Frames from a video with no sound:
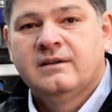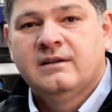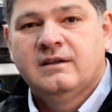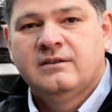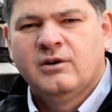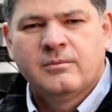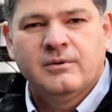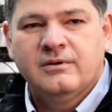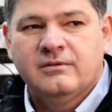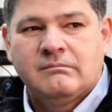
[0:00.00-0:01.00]
A
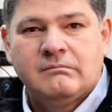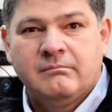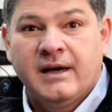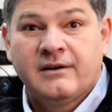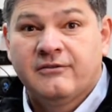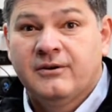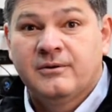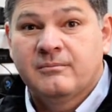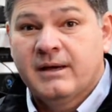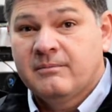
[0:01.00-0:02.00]
normal
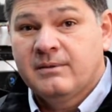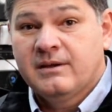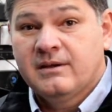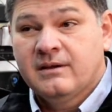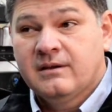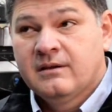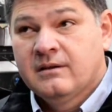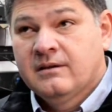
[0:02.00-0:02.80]
microphone might be